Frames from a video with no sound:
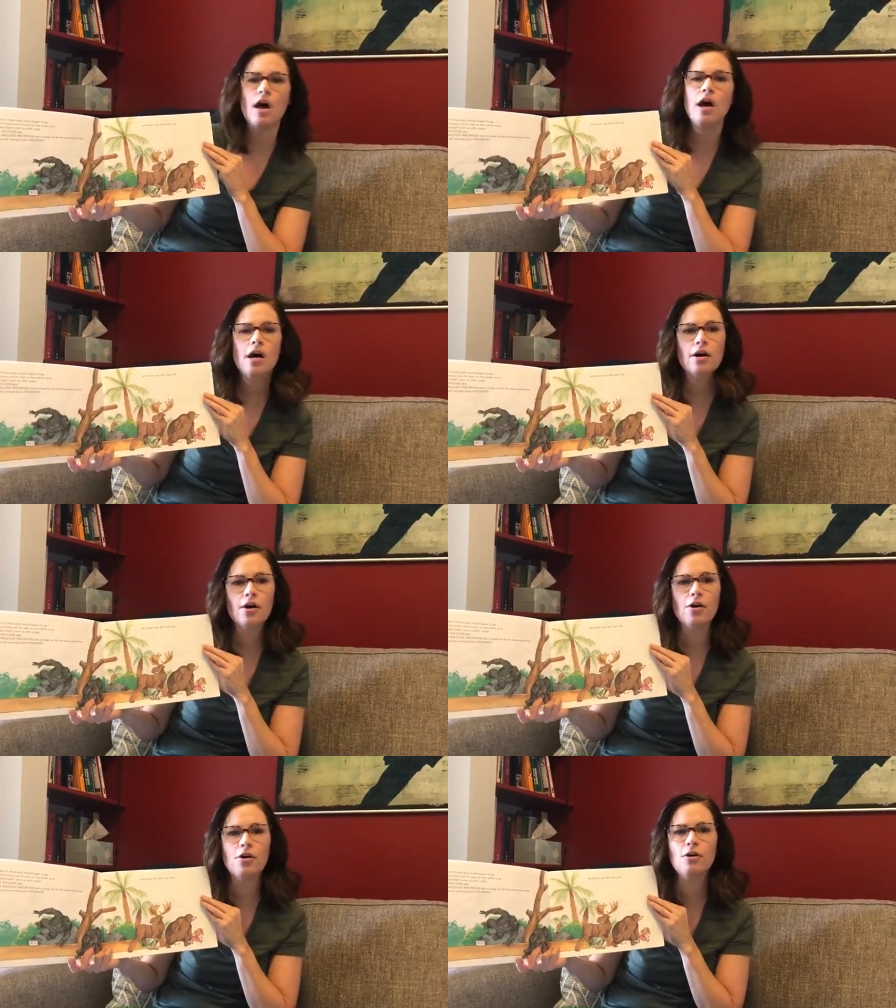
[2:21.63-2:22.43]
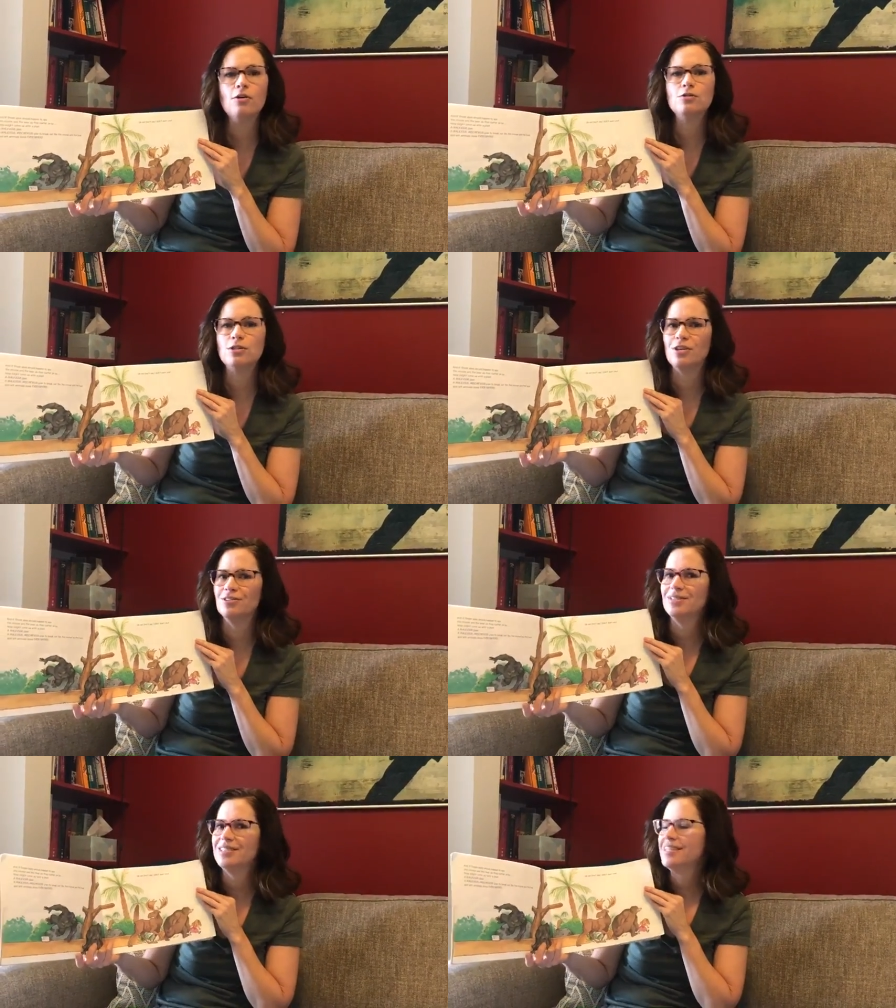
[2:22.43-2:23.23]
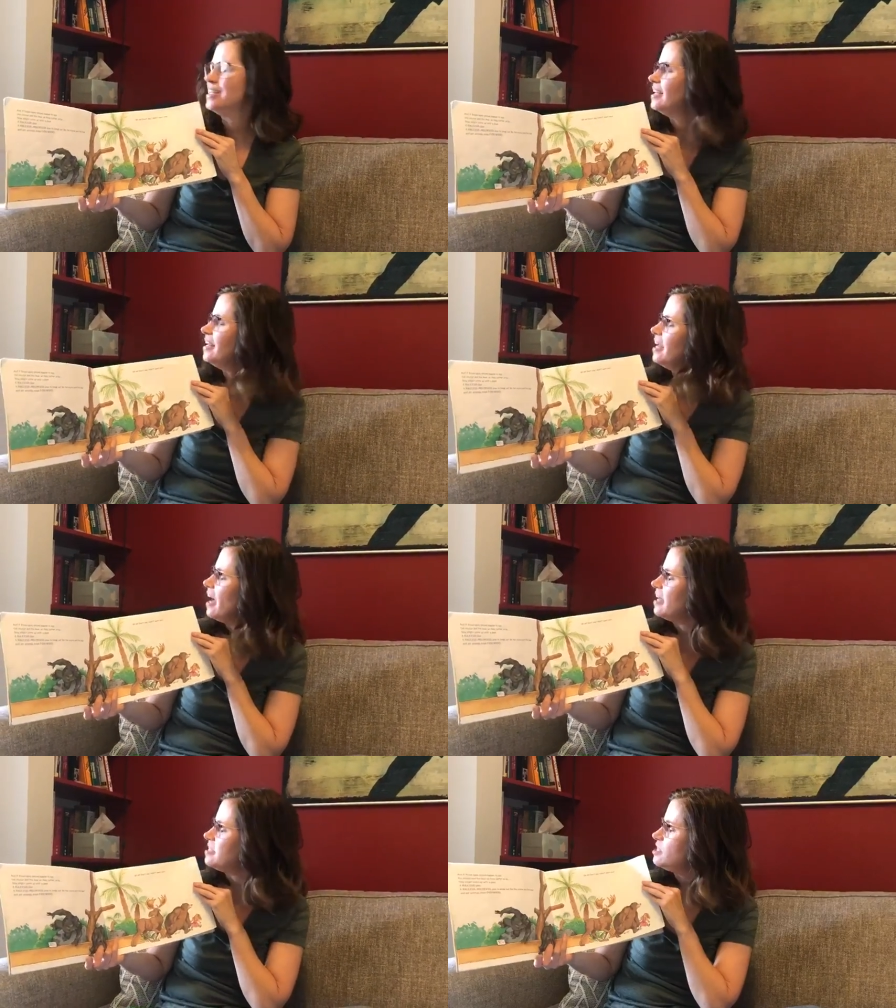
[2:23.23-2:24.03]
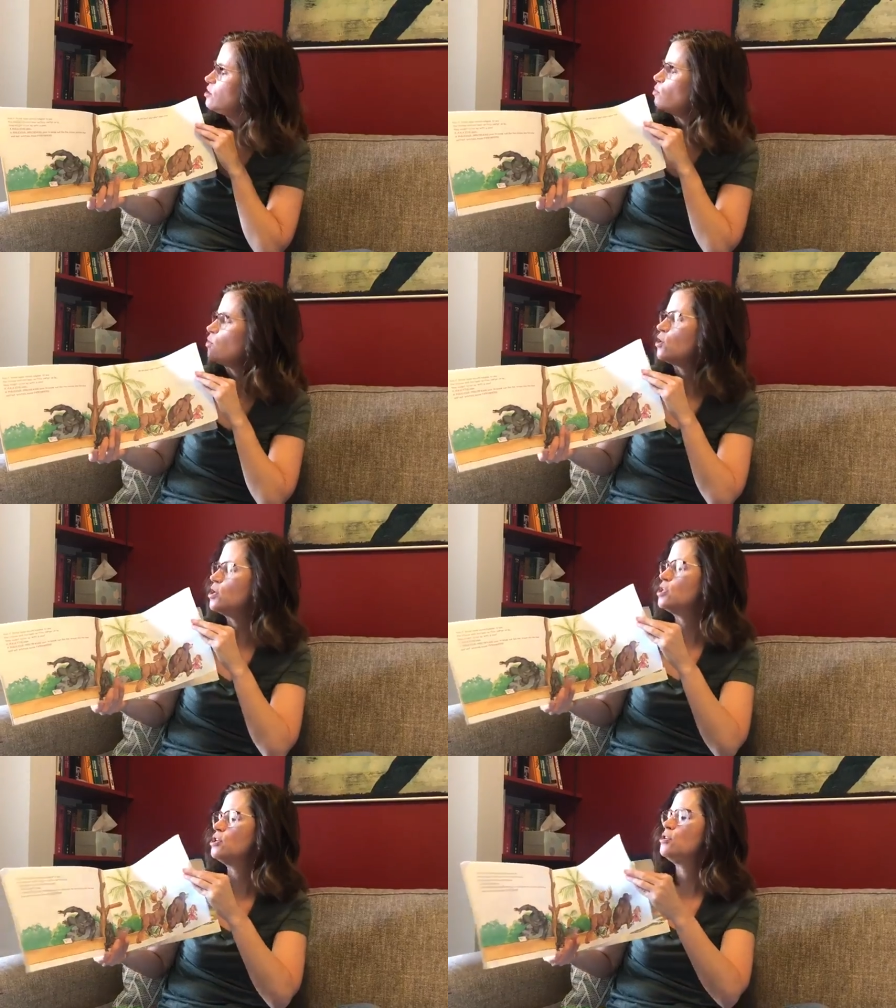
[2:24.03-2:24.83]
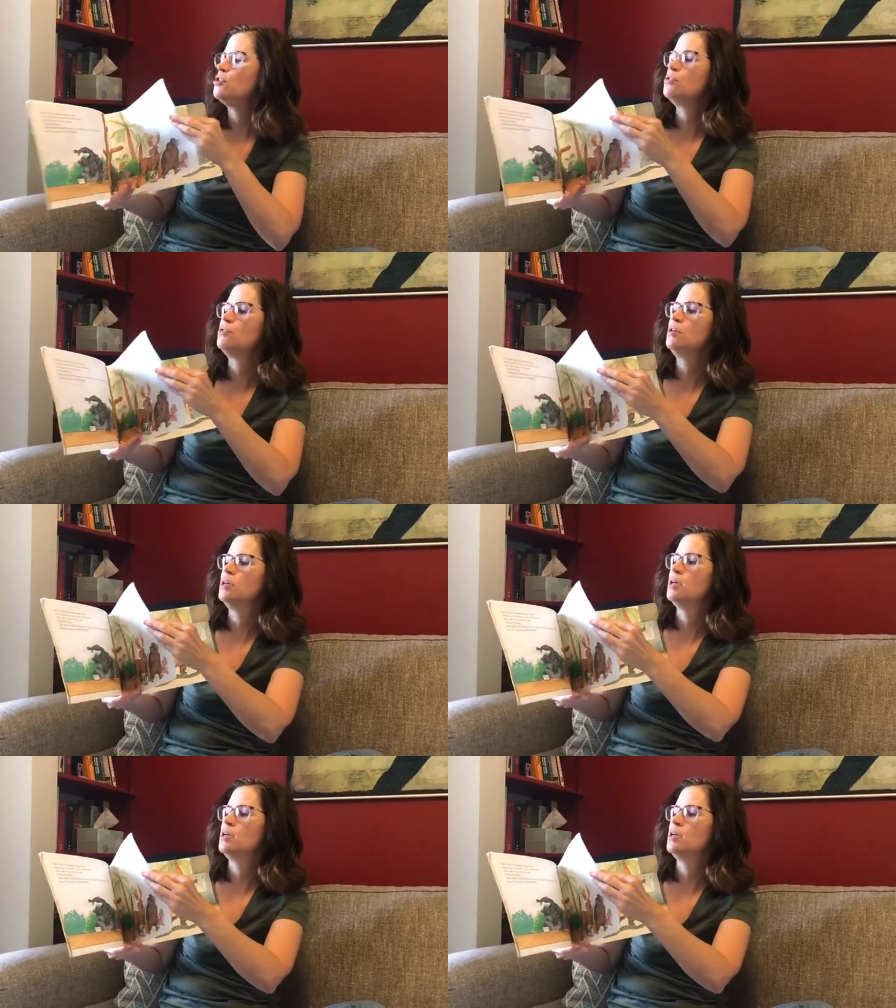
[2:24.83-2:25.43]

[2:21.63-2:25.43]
Uh-oh, don't say, I didn't warn you.